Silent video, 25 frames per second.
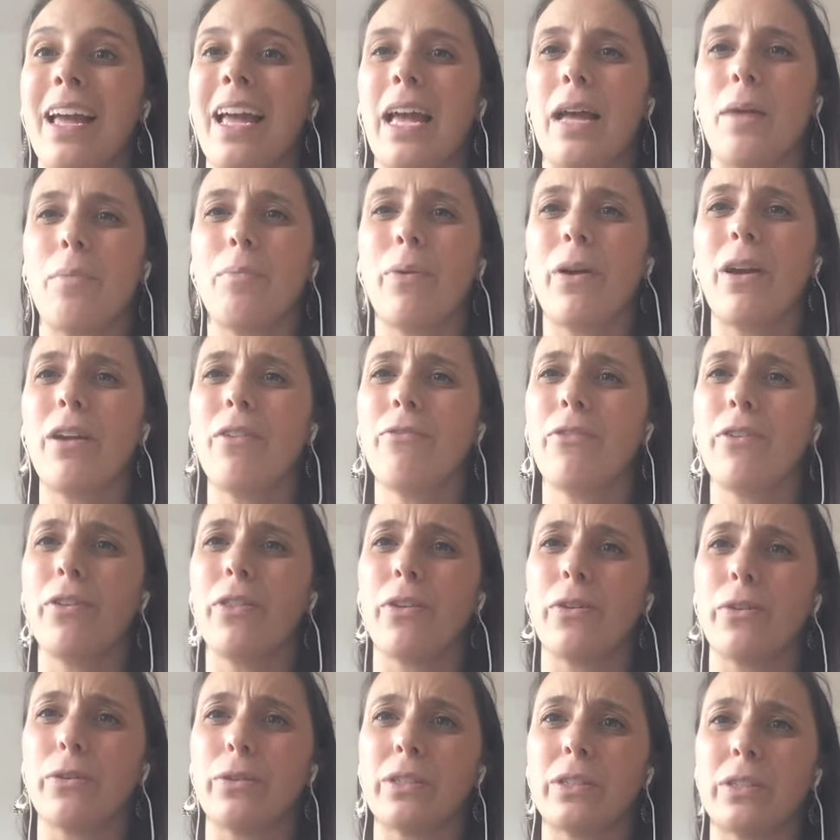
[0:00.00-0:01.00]
And pray for
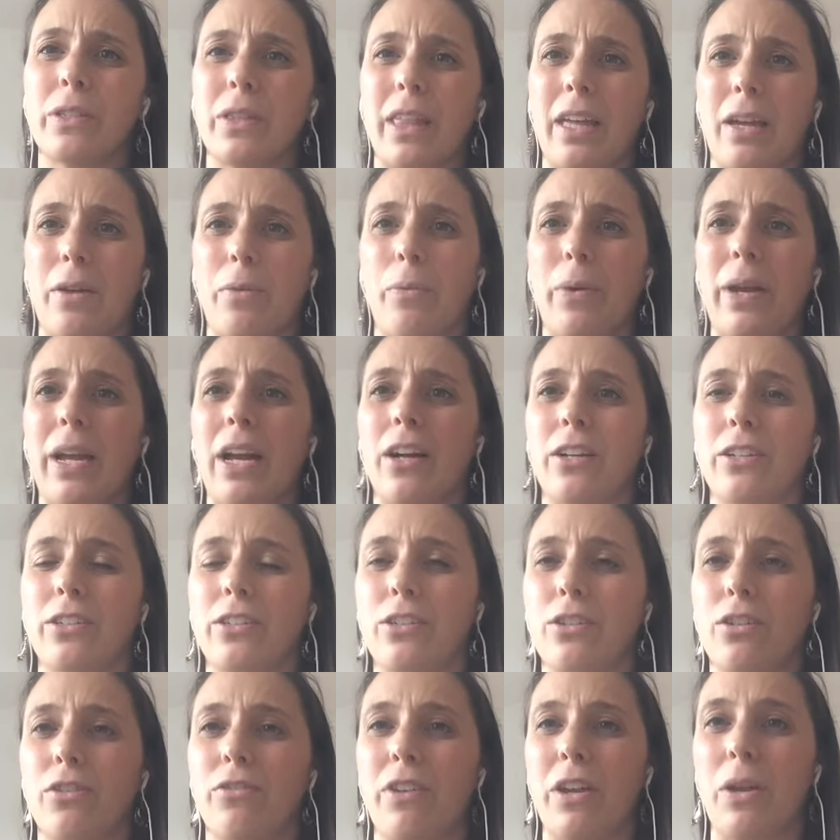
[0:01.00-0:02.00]
those that we are
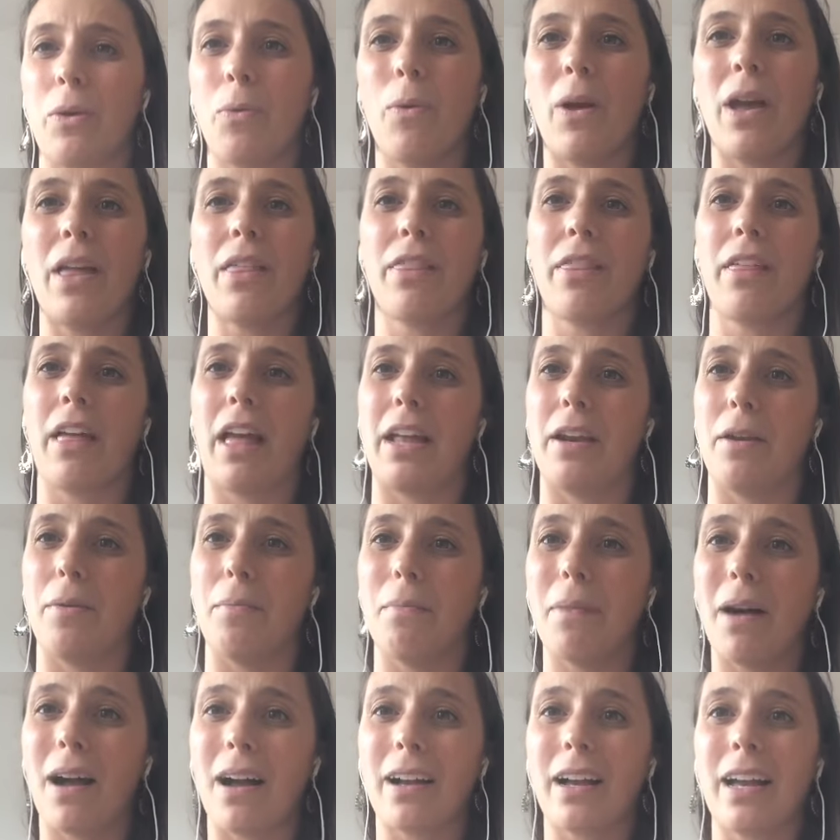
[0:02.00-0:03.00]
serving with and
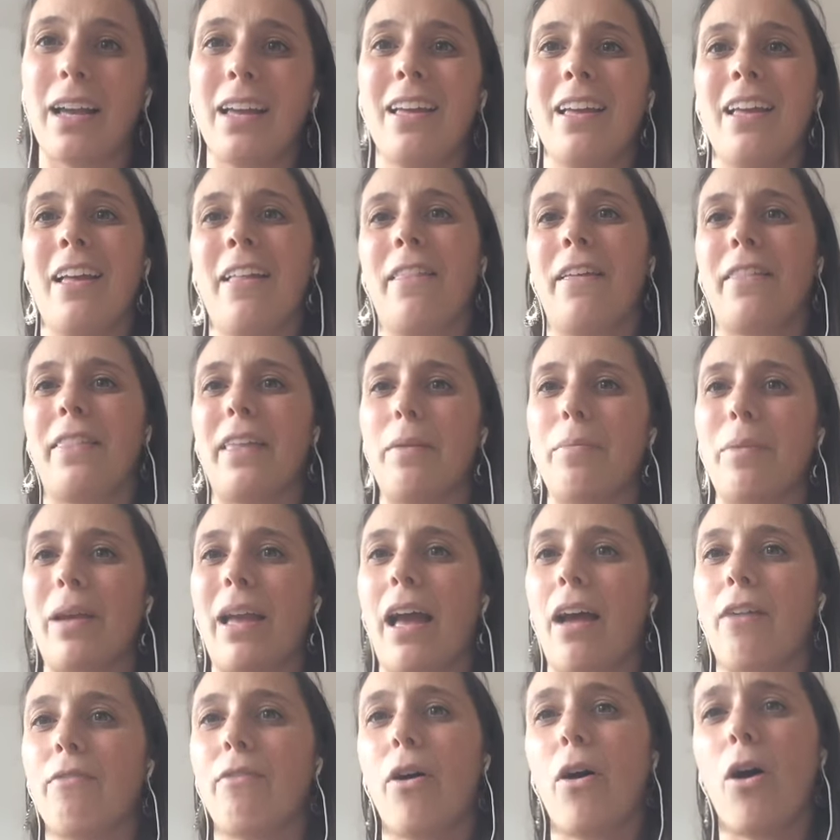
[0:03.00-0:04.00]
among, that they may
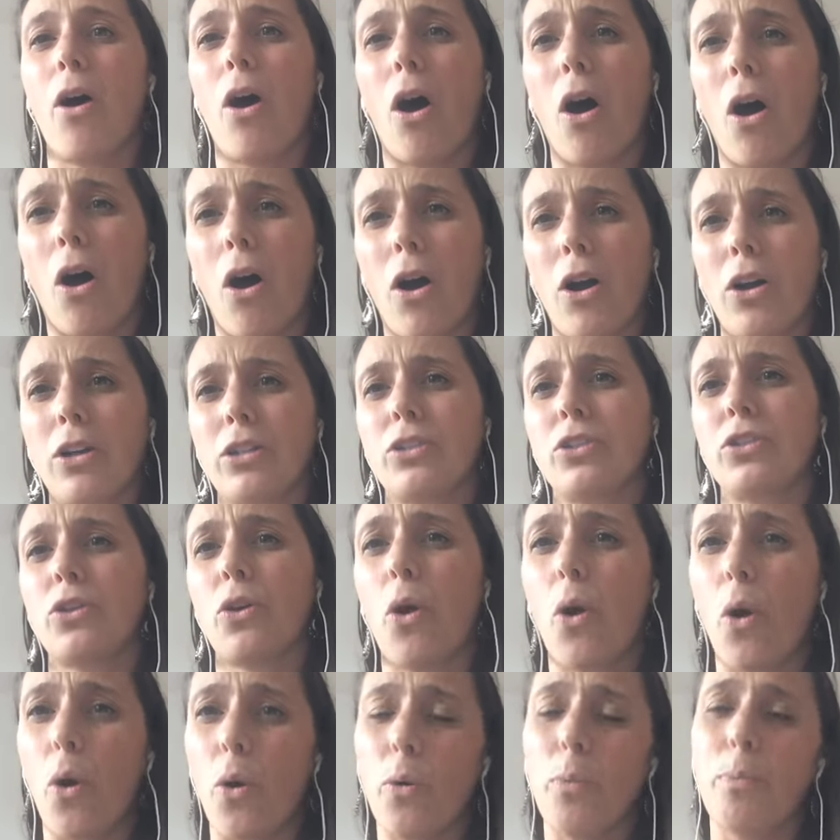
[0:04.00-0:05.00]
have hearts
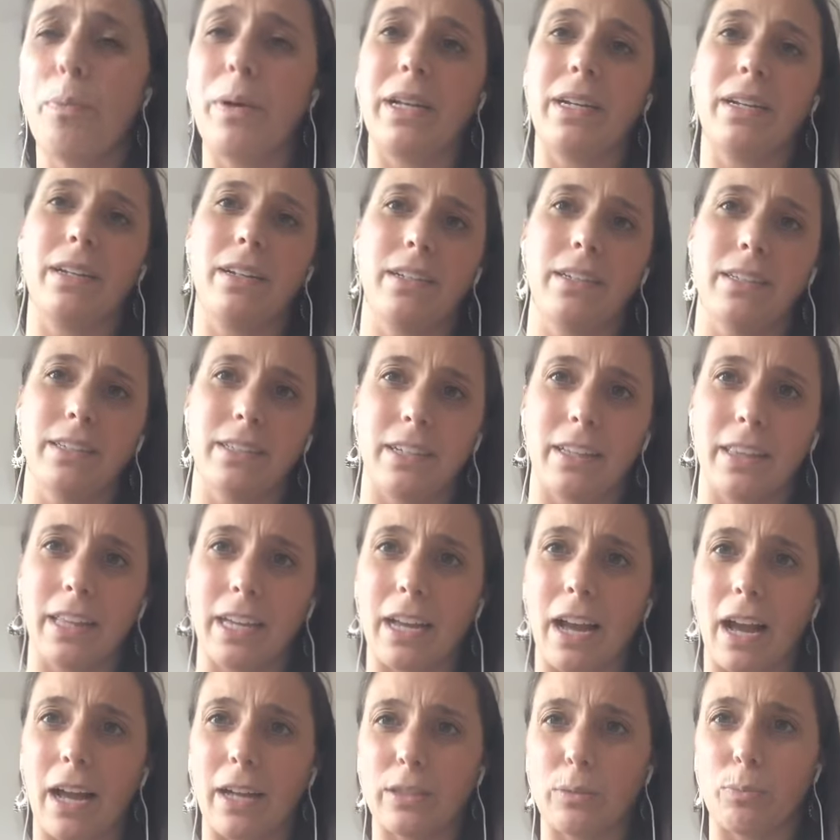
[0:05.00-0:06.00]
open to the
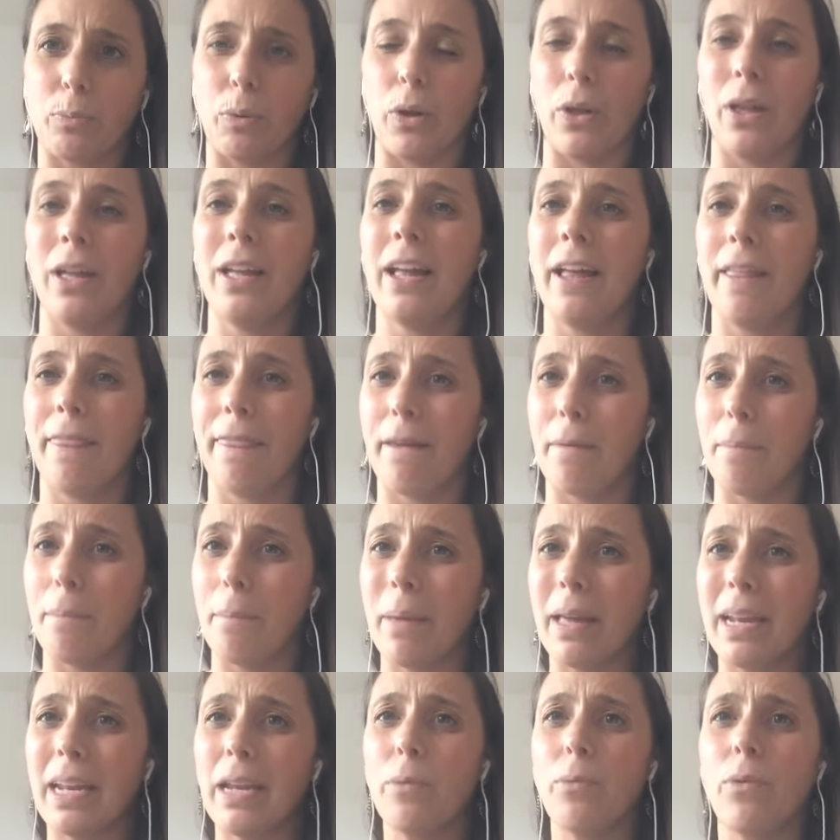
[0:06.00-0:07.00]
gospel, that
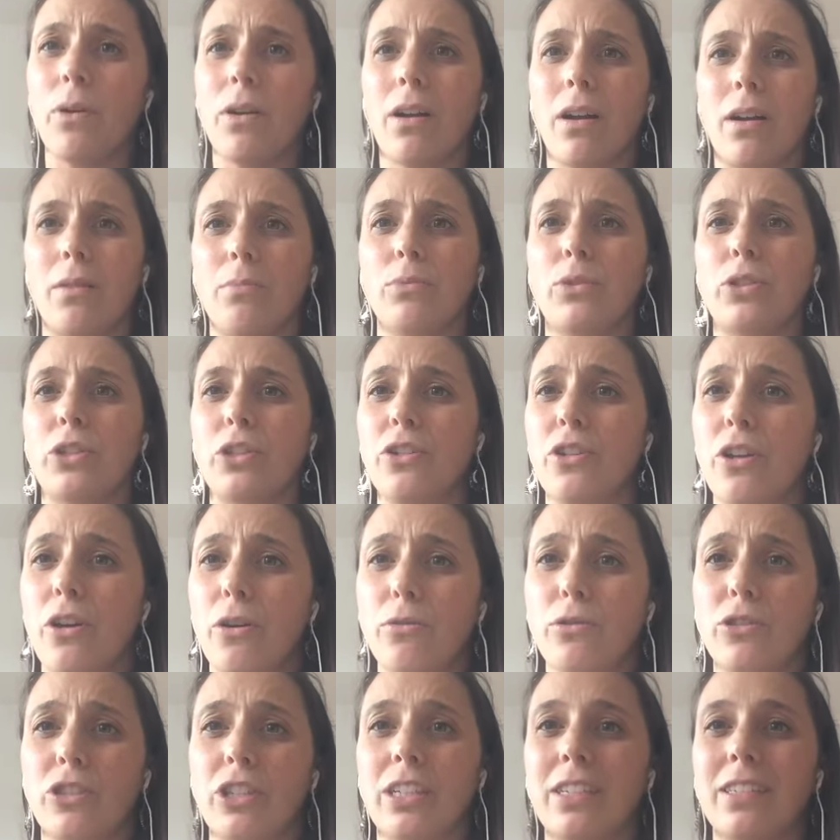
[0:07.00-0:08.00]
many will come to
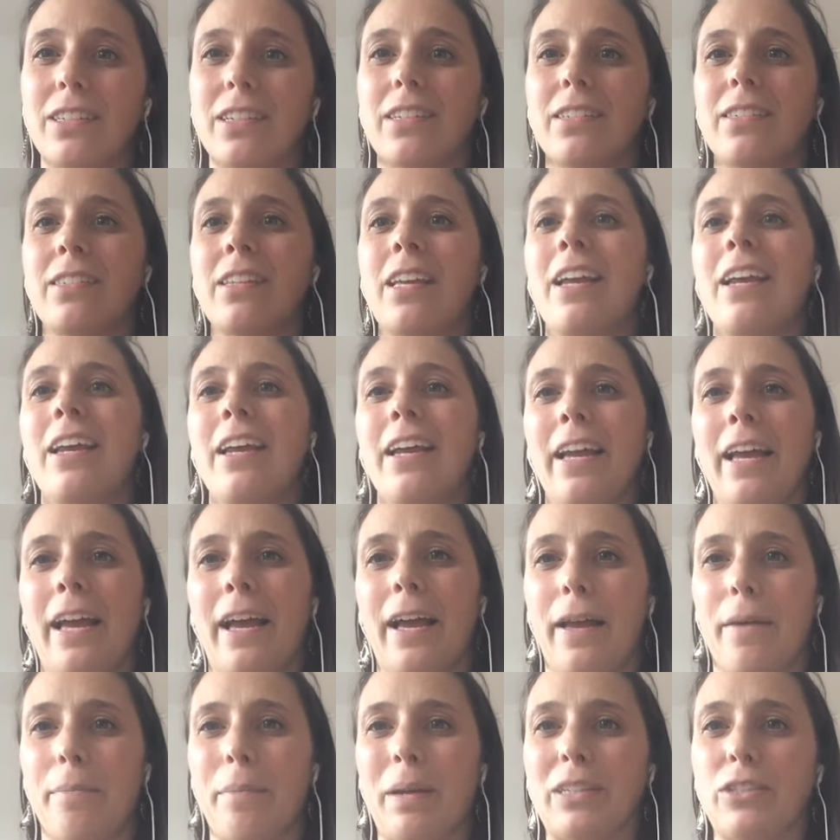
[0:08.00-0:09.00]
know Jesus
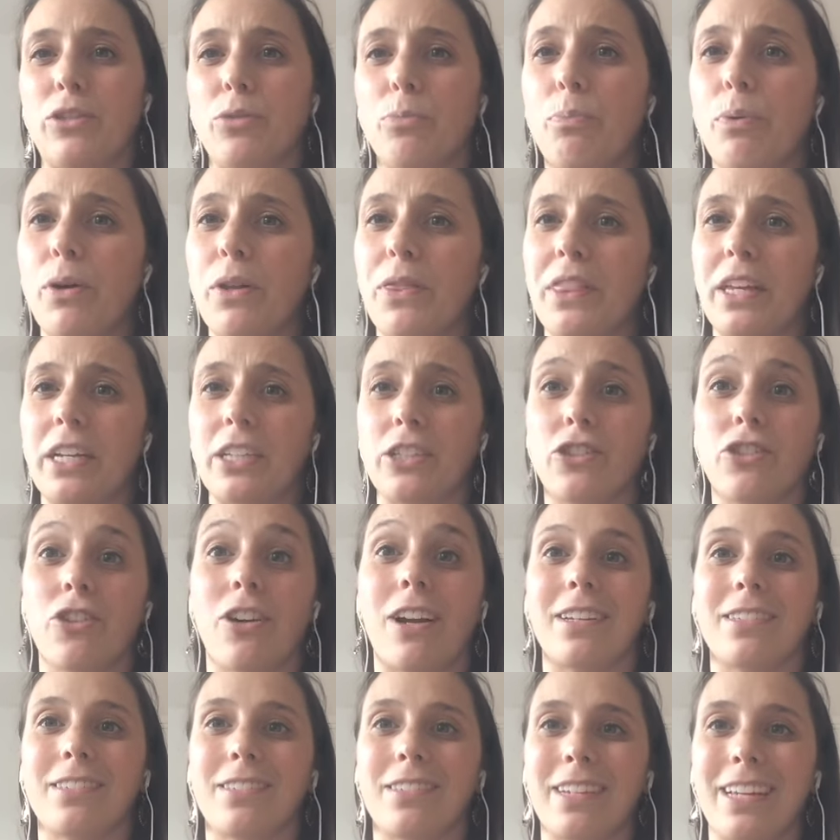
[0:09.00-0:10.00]
and to put their
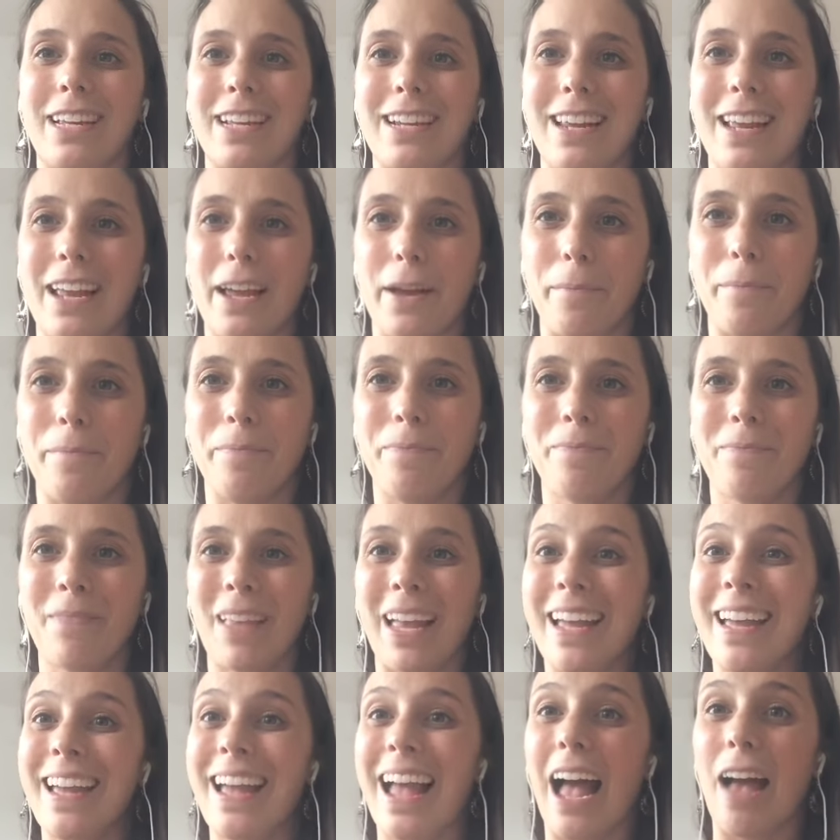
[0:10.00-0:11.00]
trust in him.
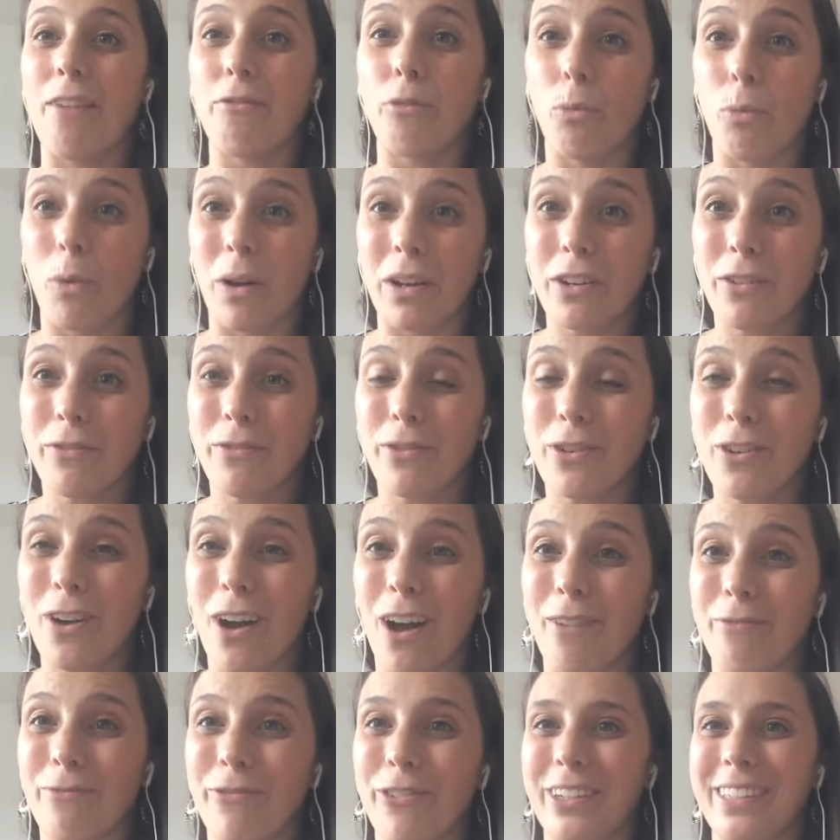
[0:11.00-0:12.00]
Have a wonderful
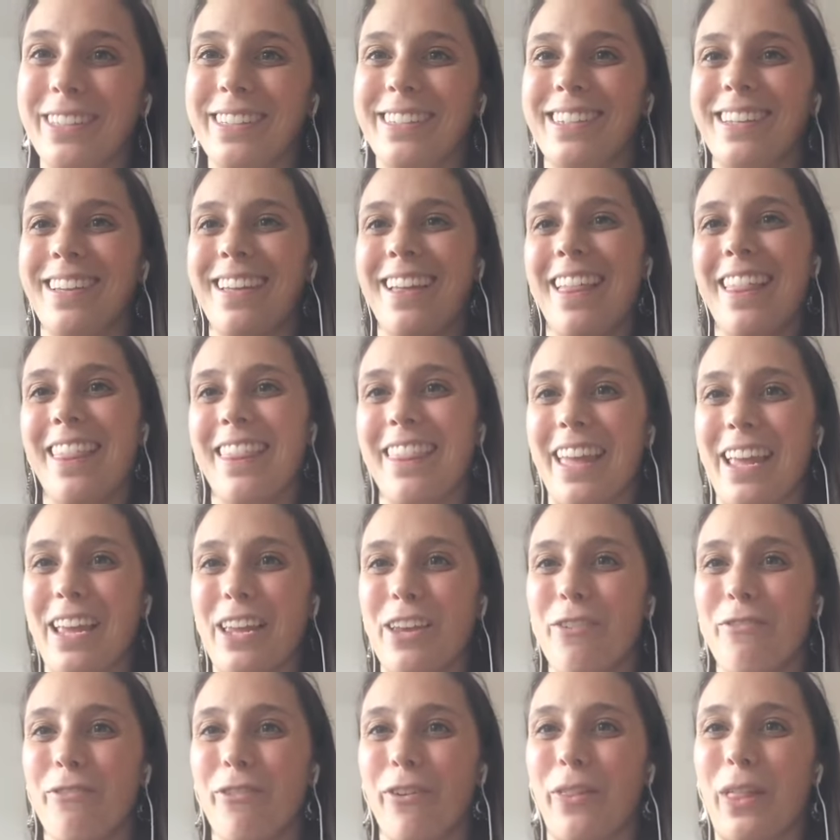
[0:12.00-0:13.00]
conference.
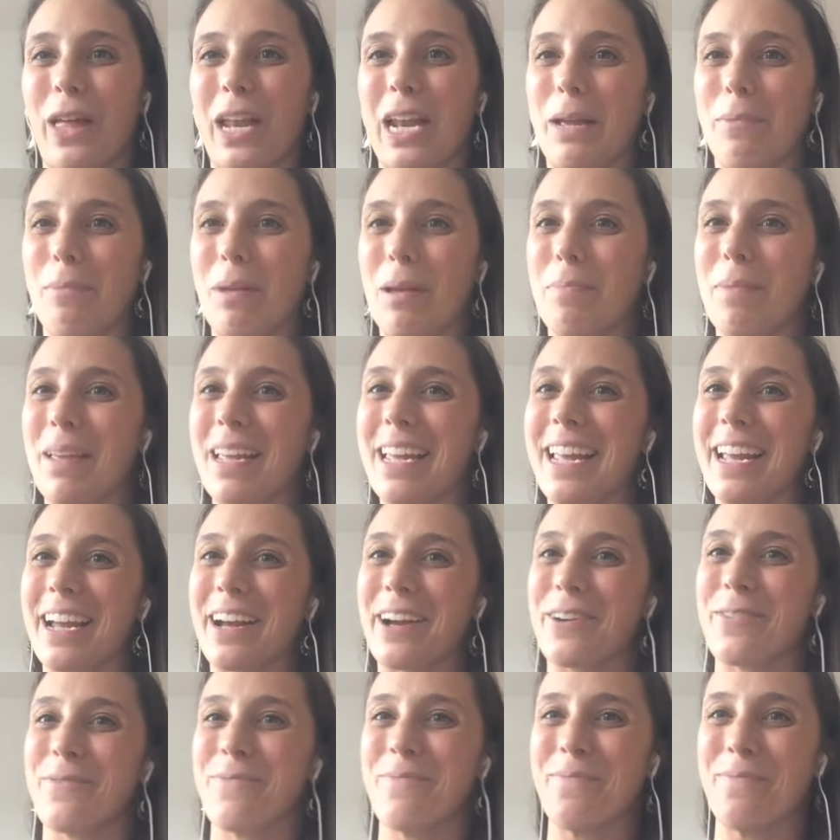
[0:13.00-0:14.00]
Thank you for letting me be
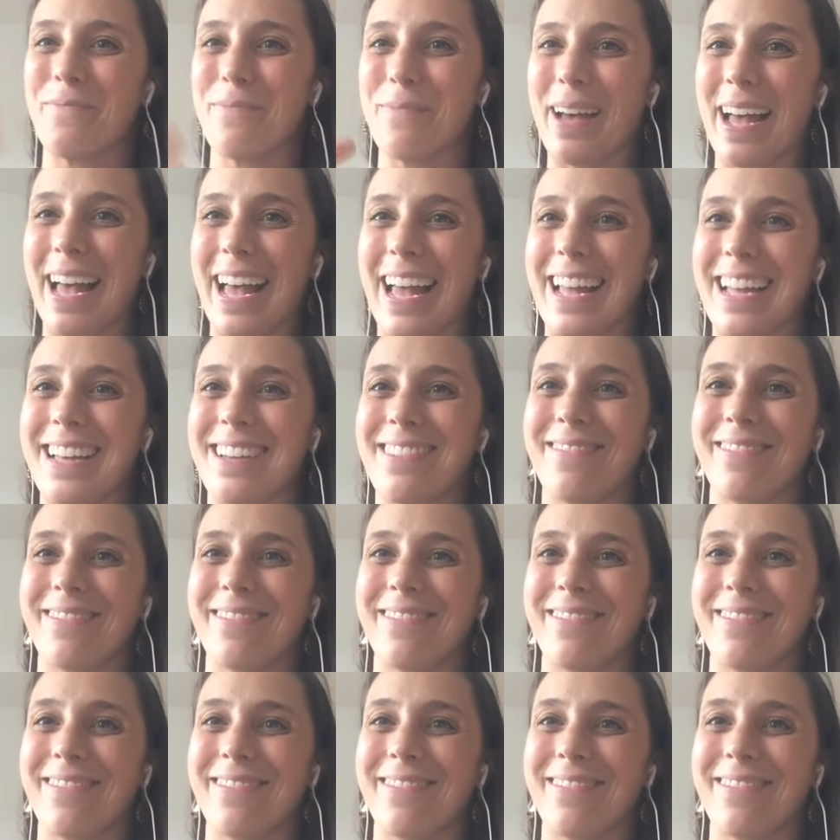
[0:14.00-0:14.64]
here. Bye.